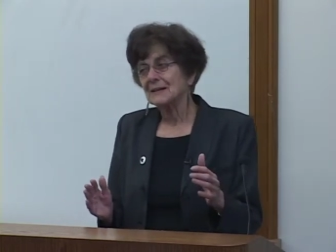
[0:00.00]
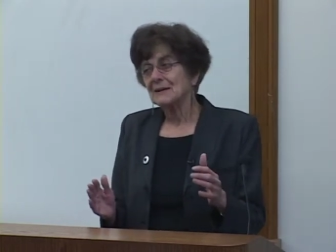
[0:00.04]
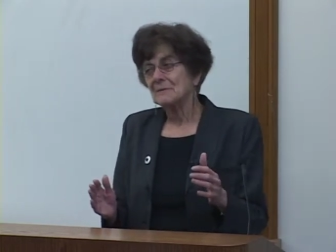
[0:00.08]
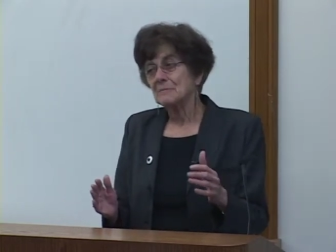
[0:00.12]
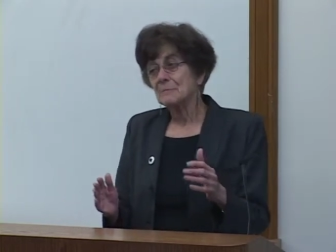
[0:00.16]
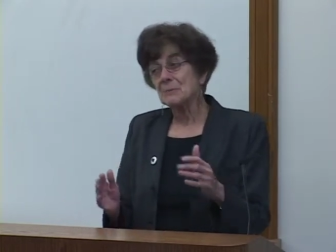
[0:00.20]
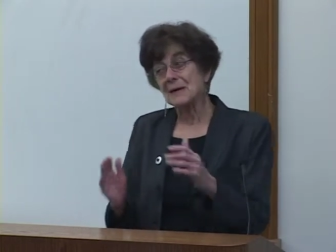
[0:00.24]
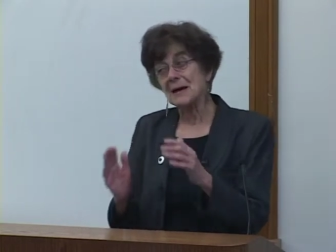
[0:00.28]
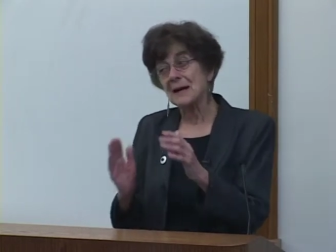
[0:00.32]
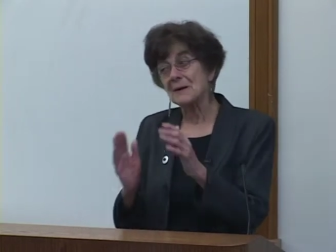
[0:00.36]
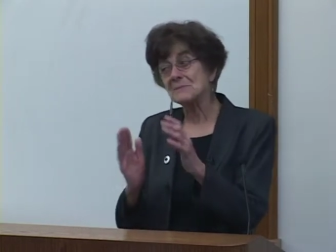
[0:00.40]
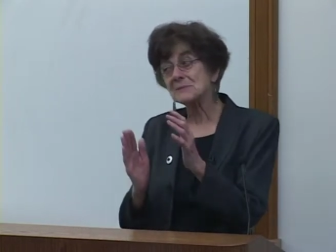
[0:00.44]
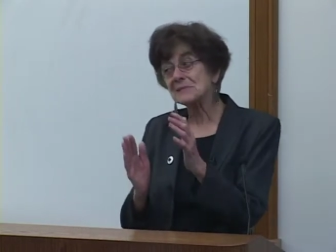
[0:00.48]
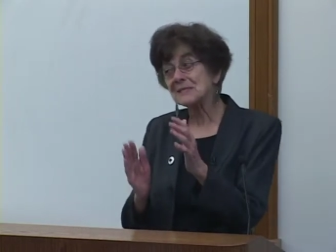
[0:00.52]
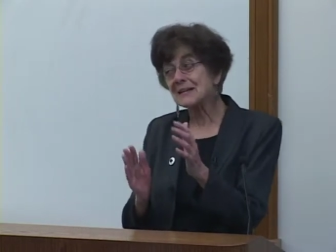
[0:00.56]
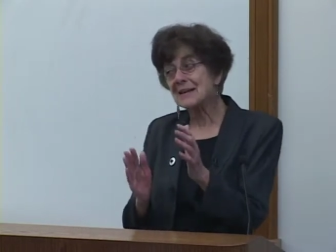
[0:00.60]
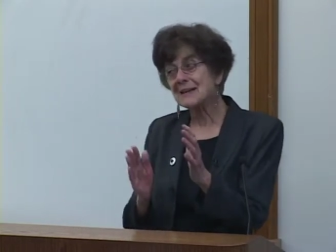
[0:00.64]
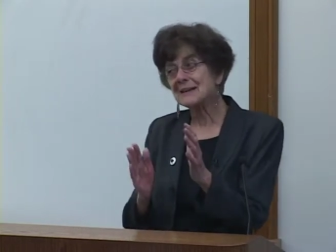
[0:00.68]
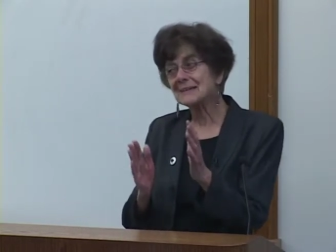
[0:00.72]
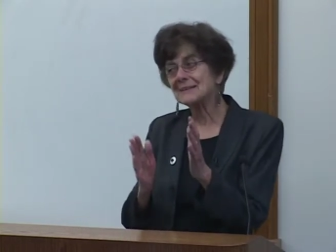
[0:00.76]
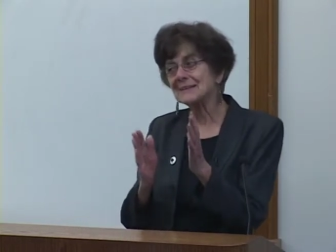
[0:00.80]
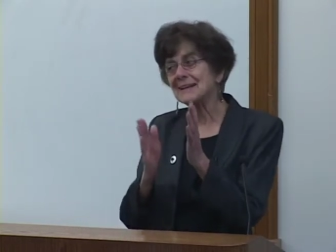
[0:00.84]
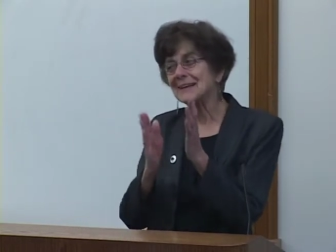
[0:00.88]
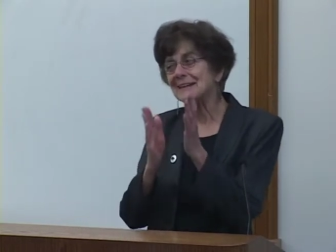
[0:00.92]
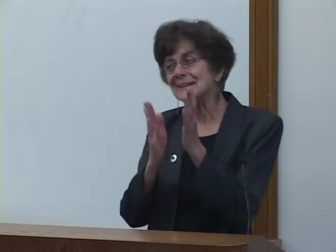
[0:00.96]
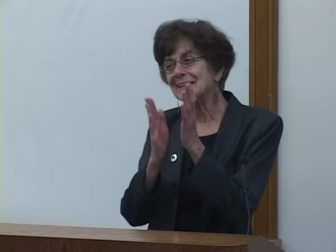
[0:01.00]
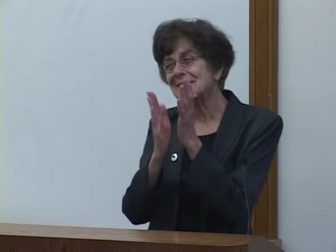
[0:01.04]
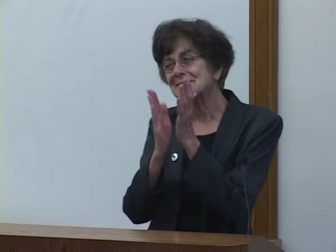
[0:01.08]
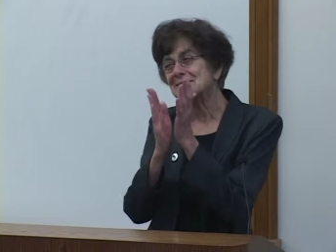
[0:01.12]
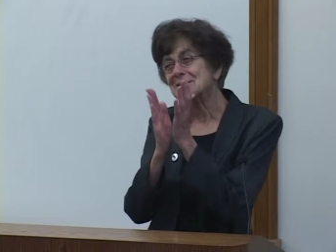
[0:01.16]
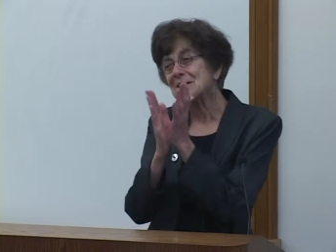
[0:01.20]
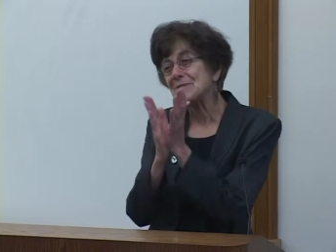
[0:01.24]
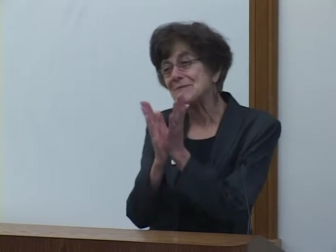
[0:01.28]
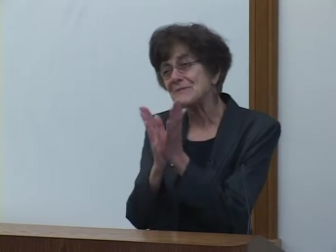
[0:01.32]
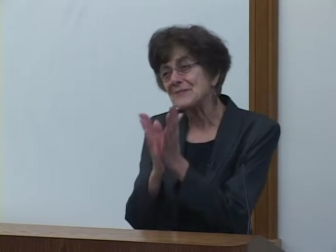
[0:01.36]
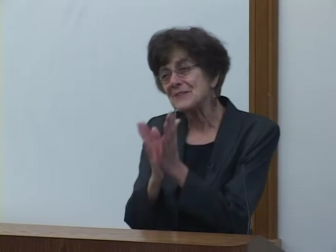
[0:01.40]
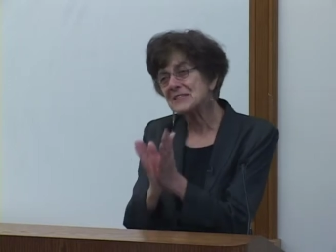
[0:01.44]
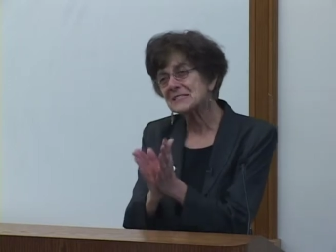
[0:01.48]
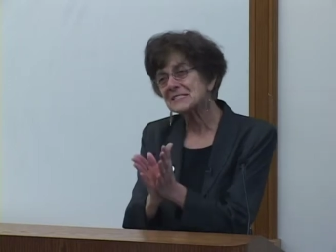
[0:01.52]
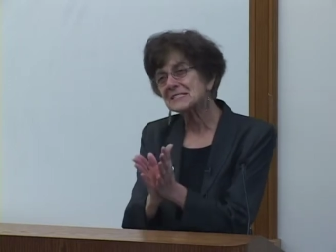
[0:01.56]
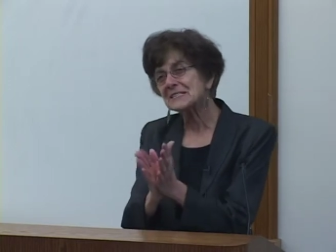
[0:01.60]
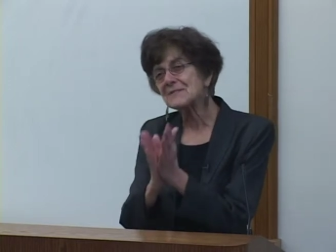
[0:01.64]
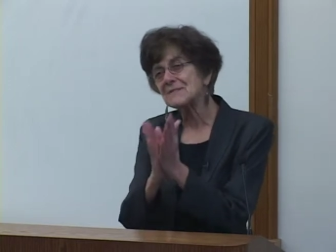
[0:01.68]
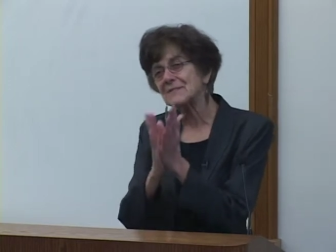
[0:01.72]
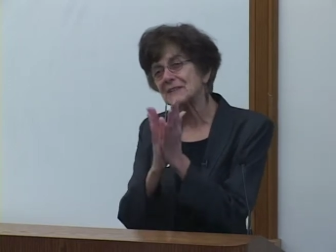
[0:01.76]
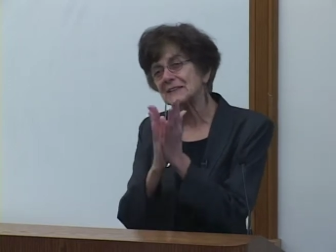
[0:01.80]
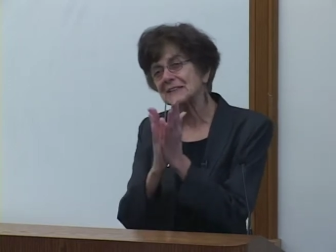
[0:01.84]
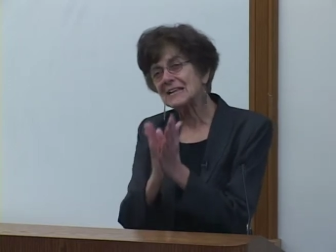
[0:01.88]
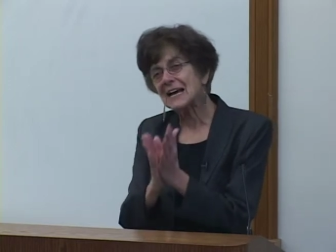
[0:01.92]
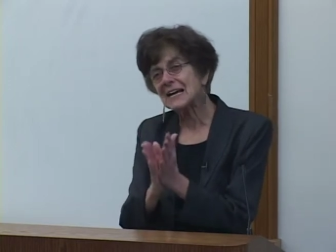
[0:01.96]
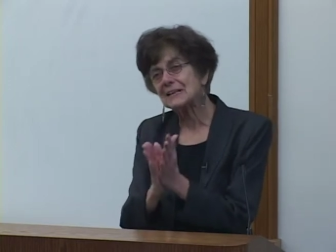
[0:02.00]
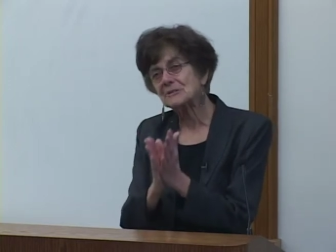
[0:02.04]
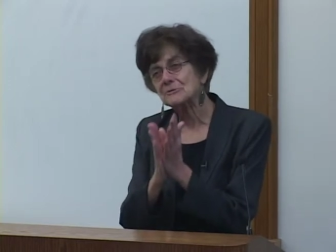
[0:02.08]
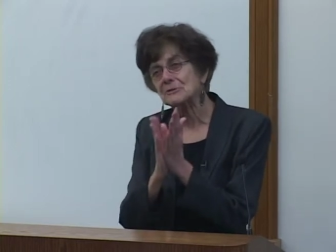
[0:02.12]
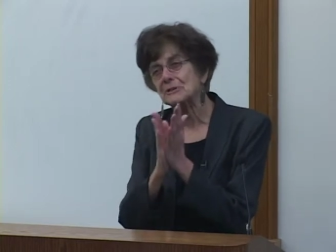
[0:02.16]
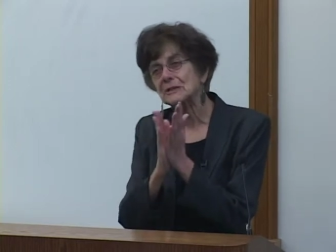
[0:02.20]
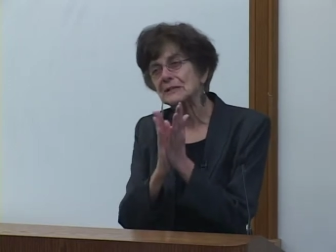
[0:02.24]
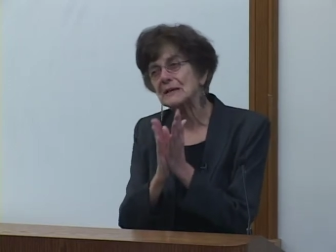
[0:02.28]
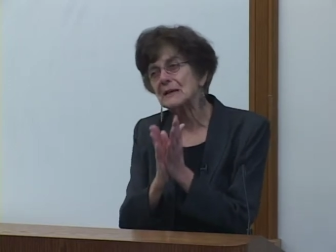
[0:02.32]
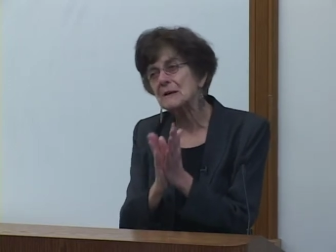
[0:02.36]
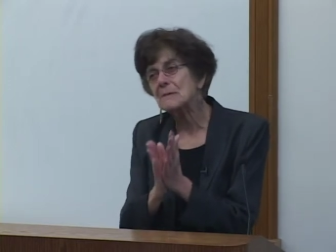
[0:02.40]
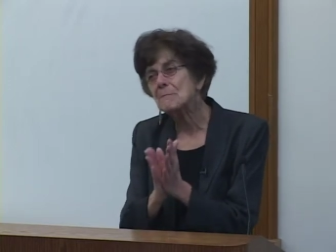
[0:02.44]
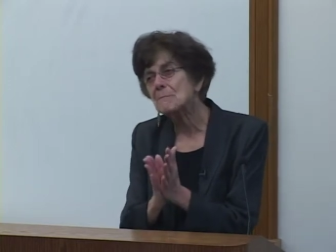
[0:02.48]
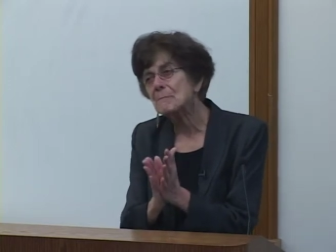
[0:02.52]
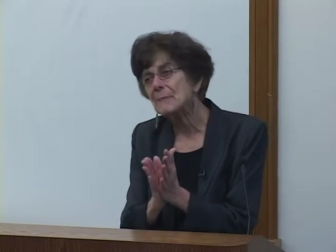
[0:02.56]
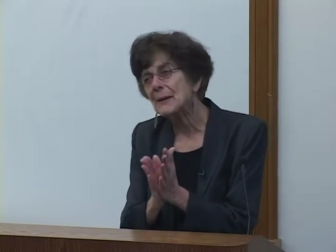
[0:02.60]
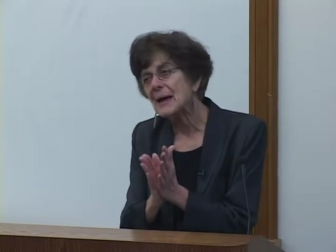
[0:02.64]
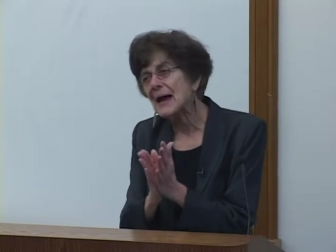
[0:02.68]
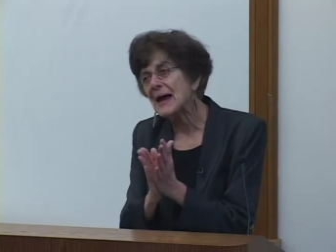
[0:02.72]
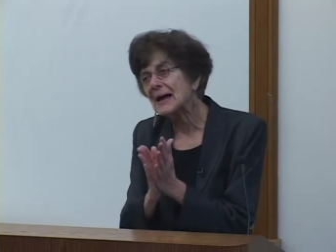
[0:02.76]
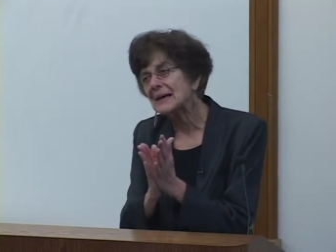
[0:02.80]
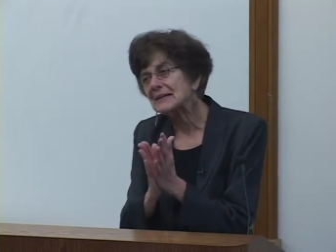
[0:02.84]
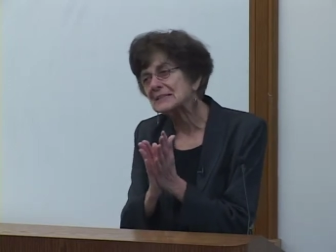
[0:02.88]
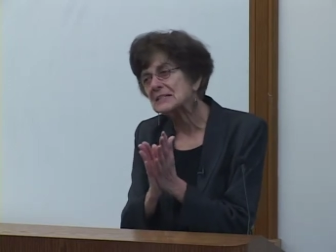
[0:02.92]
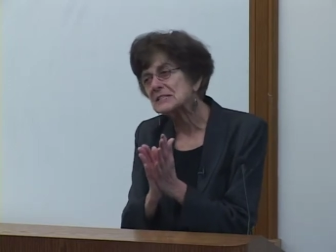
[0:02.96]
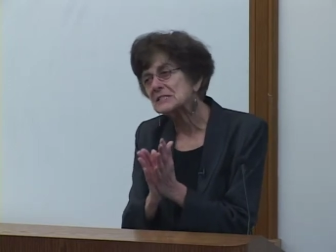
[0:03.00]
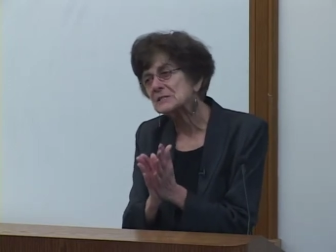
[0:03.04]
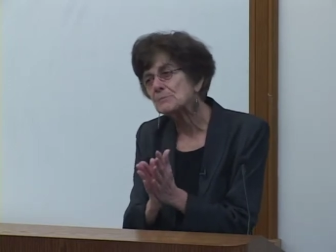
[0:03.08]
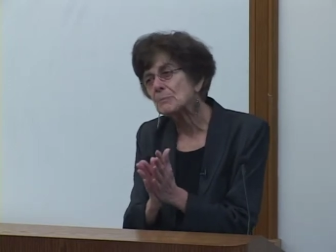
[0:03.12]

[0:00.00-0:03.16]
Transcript: But I'm saying that a divisive electoral impact is